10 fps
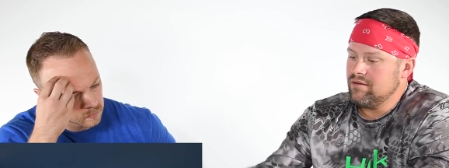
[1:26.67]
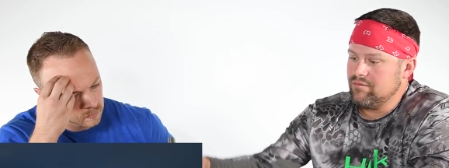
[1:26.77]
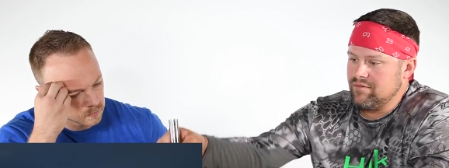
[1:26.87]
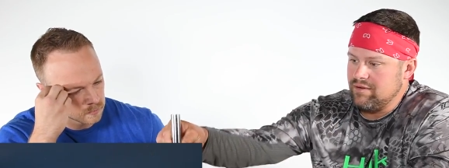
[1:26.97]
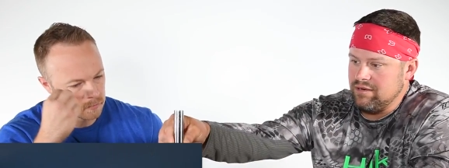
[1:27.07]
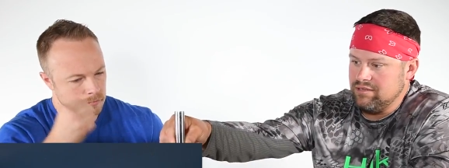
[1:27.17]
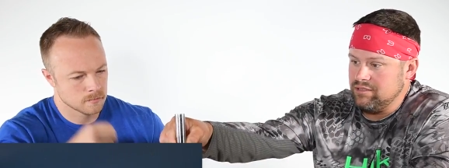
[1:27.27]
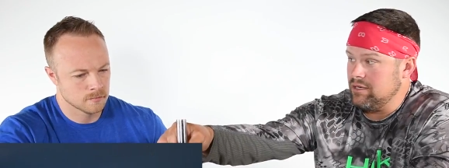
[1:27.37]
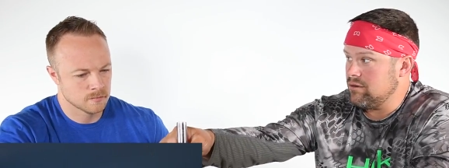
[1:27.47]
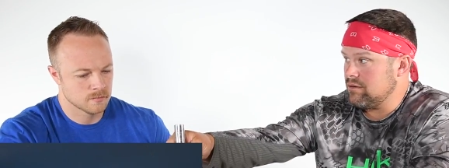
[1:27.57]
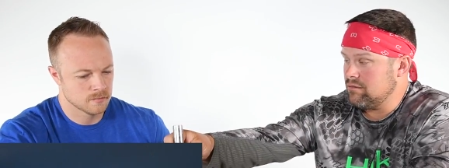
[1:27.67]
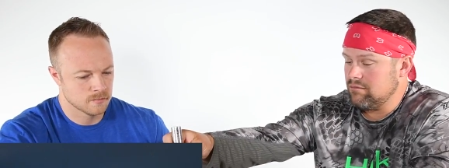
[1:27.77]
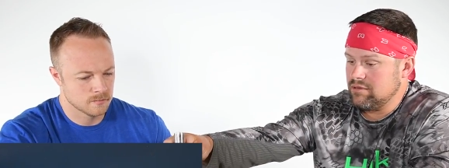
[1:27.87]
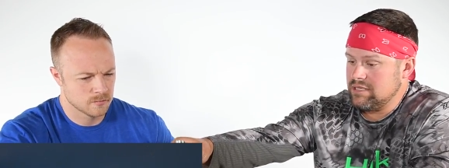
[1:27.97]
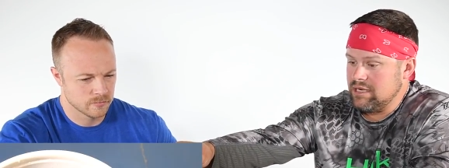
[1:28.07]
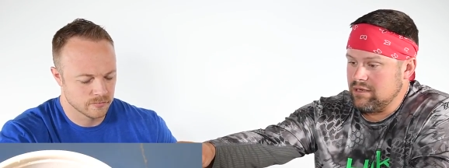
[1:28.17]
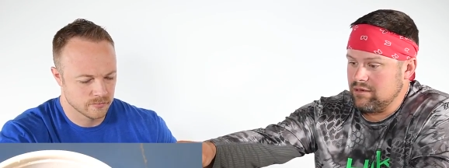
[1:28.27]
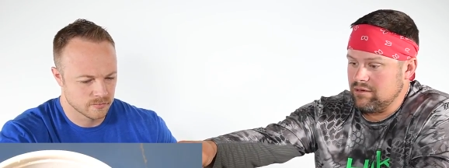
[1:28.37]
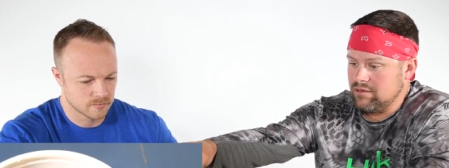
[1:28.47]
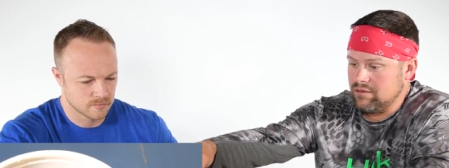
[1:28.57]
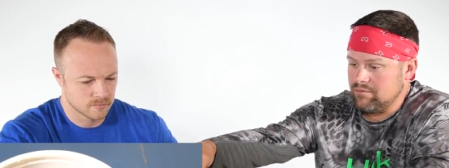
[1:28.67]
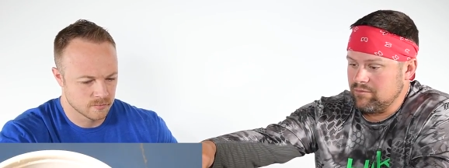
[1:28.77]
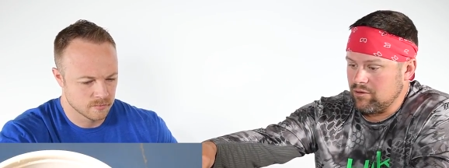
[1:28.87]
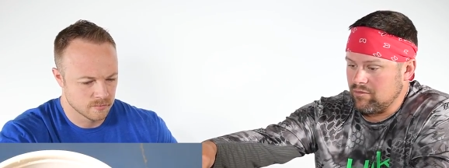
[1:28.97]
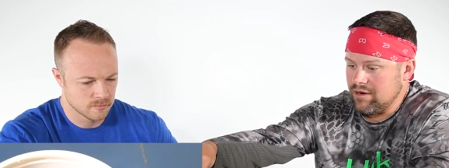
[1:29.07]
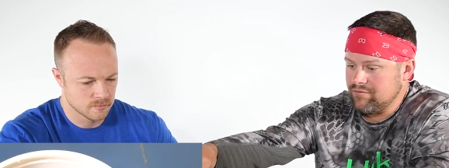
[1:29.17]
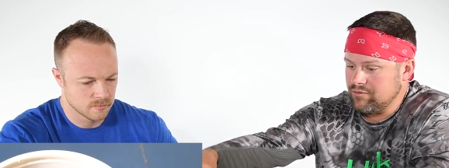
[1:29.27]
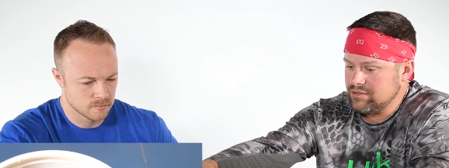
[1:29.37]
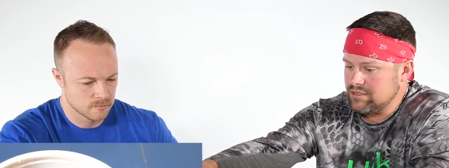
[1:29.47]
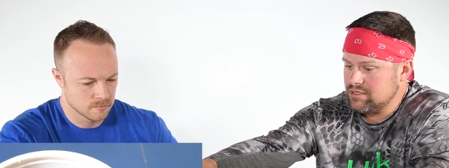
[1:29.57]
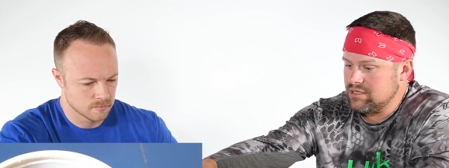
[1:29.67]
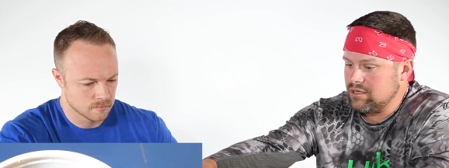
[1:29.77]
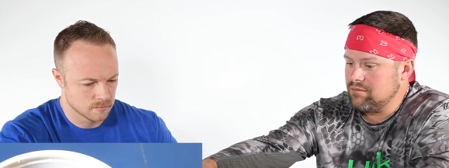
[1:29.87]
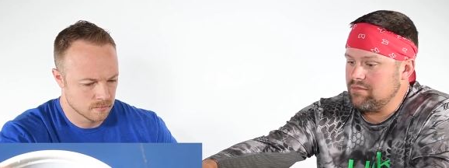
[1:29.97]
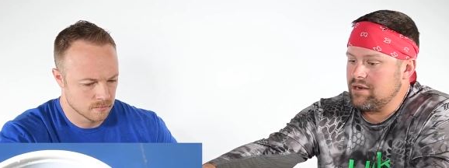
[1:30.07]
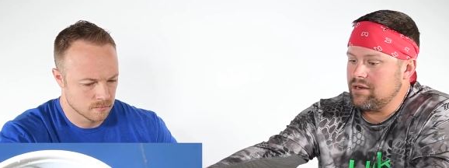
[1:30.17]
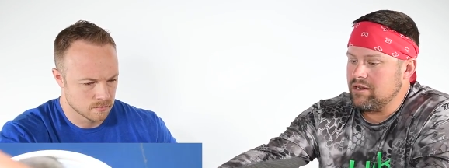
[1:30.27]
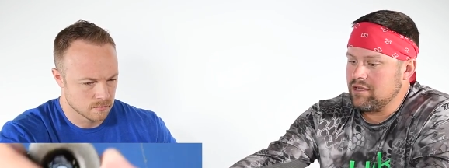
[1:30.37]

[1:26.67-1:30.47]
Speaker 1: We've actually are taken um, our rifles and stuck them down in a